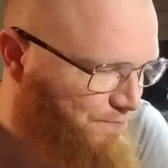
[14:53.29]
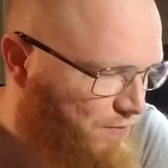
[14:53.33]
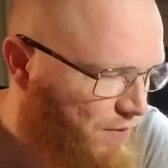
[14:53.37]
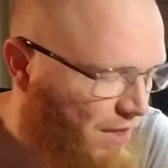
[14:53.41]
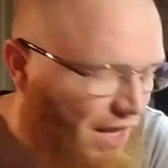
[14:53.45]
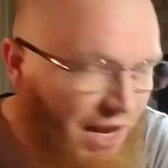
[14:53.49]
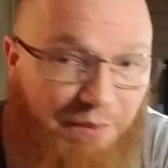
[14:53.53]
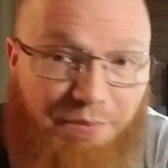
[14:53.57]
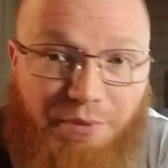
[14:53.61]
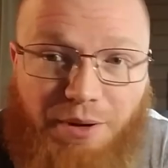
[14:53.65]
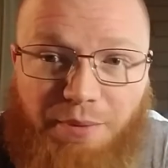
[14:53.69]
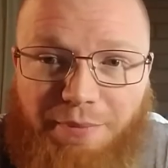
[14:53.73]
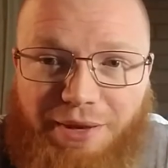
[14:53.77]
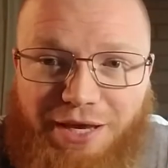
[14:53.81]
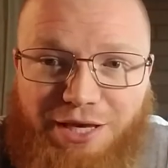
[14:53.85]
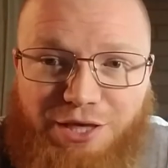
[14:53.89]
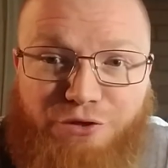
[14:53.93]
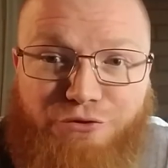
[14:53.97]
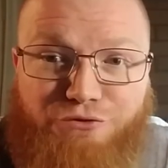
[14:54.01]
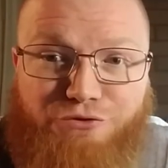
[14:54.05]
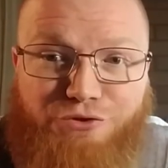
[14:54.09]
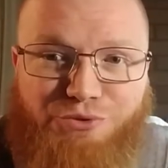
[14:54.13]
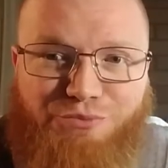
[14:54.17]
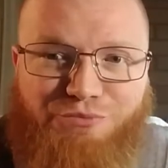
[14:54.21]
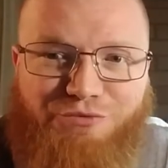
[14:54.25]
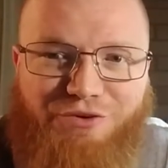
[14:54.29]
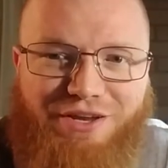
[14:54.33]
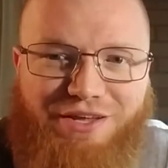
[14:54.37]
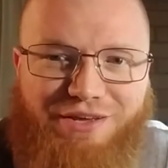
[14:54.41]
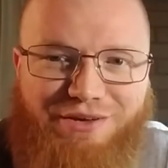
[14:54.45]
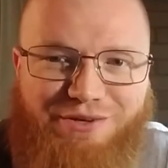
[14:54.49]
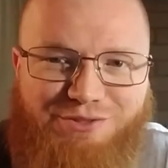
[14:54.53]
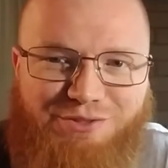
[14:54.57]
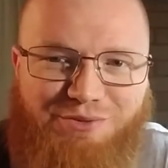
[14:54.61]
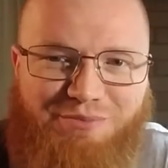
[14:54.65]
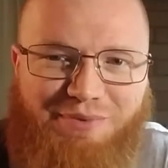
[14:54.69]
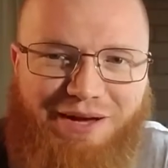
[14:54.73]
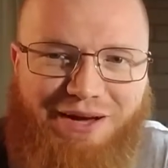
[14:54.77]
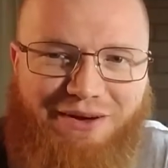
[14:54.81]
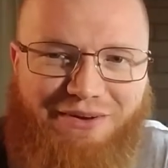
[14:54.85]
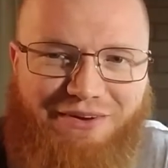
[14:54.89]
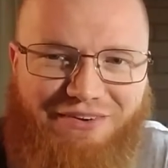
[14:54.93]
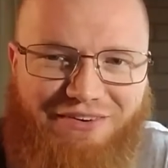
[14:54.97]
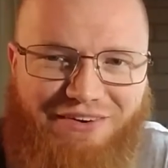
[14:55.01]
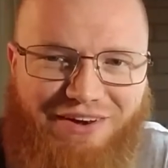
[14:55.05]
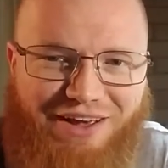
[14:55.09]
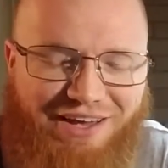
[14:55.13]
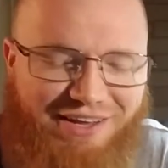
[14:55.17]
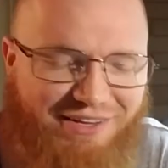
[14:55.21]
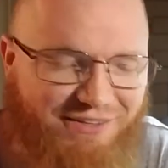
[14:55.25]
And I'm gonna make YouTube videos about it,
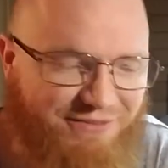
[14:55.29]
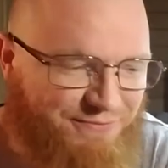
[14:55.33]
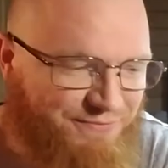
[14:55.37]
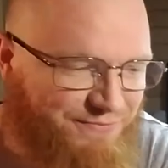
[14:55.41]
right?